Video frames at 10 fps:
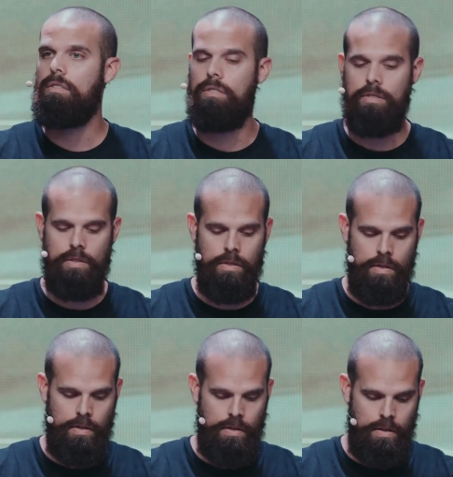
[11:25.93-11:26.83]

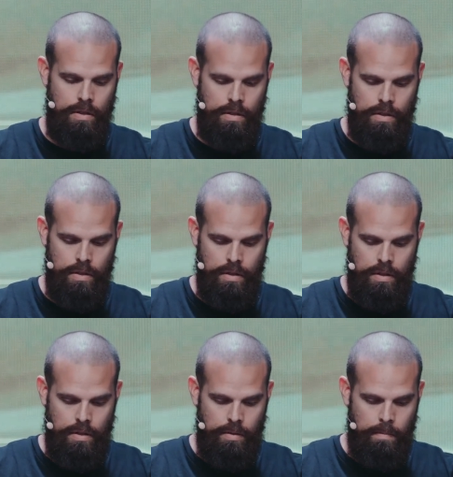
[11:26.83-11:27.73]
[no speech]